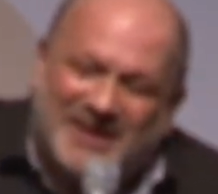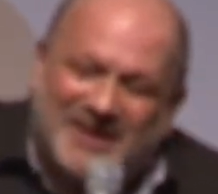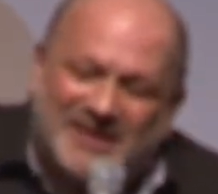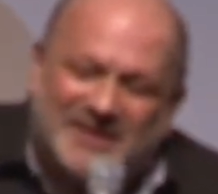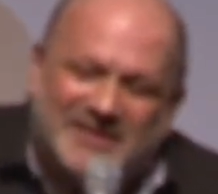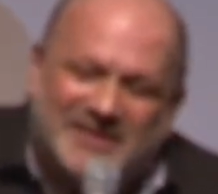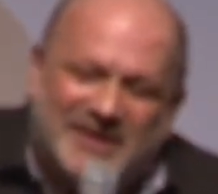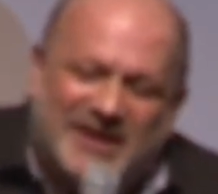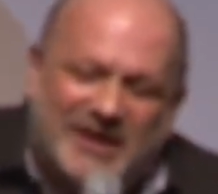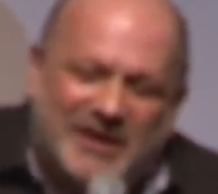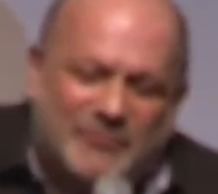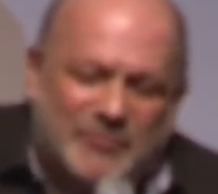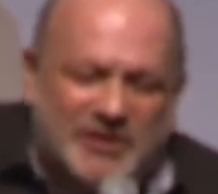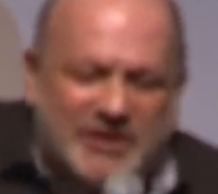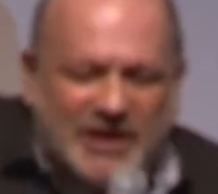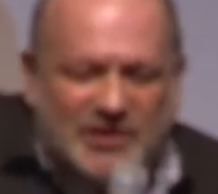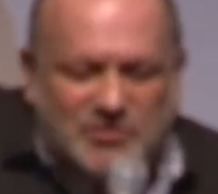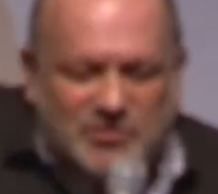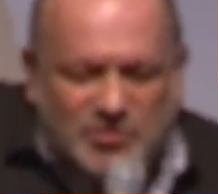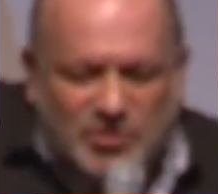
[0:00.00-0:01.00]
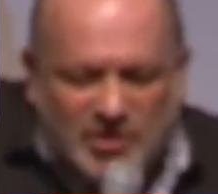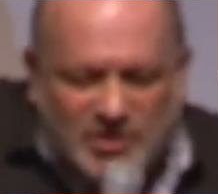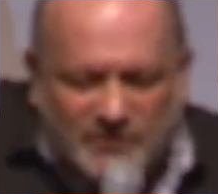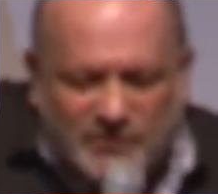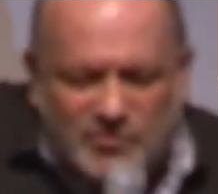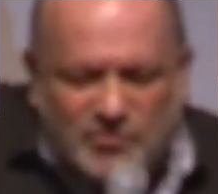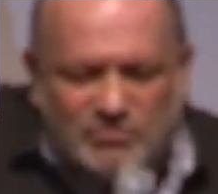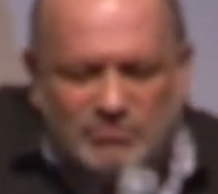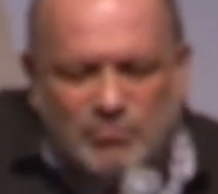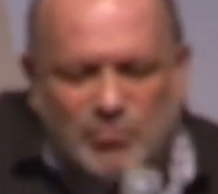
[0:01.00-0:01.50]
And I really had to kind of
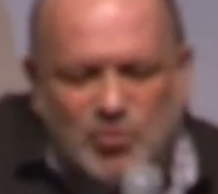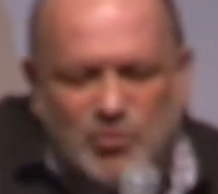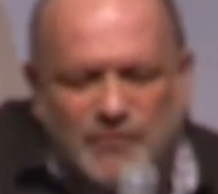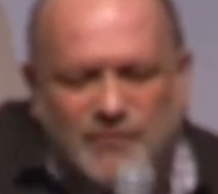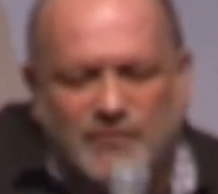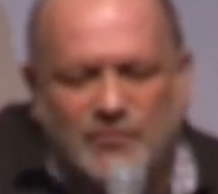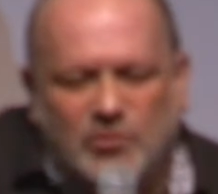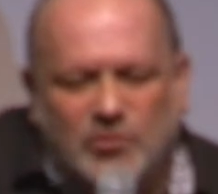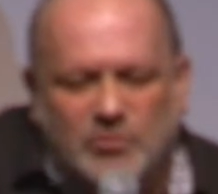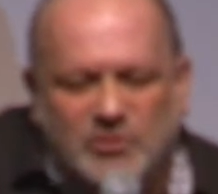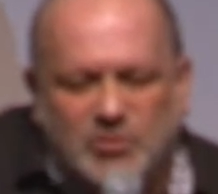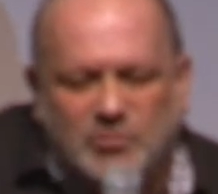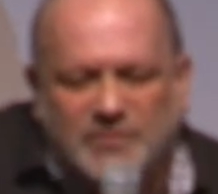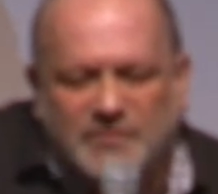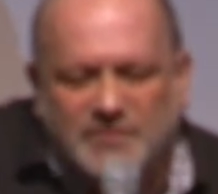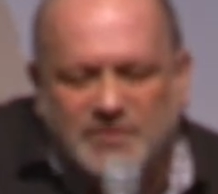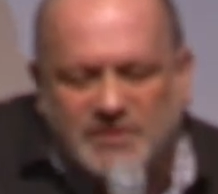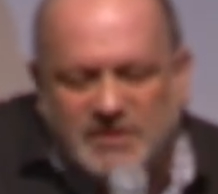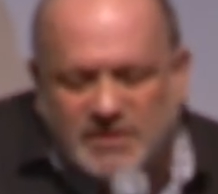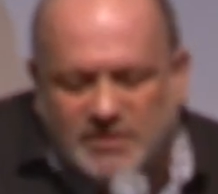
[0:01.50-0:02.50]
move forward with